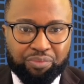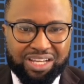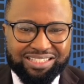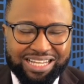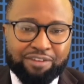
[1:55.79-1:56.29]
I
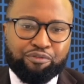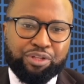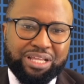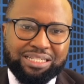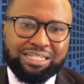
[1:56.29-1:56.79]
stand for
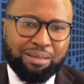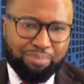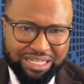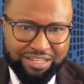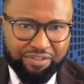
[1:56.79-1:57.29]
that and I
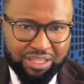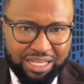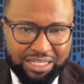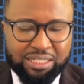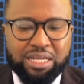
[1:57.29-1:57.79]
believe in
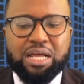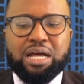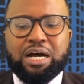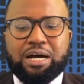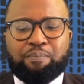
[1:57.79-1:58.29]

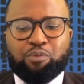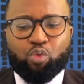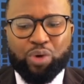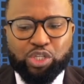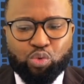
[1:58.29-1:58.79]
that.
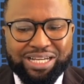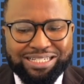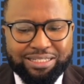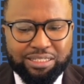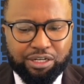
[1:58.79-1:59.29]
Where do I
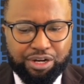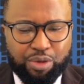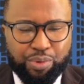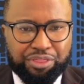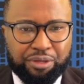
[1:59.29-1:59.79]
disagree
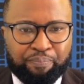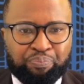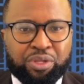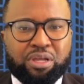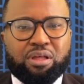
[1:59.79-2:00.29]
with them?
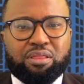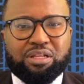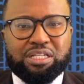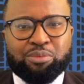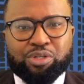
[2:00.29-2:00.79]
The
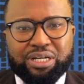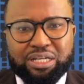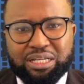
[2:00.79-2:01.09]
Democratic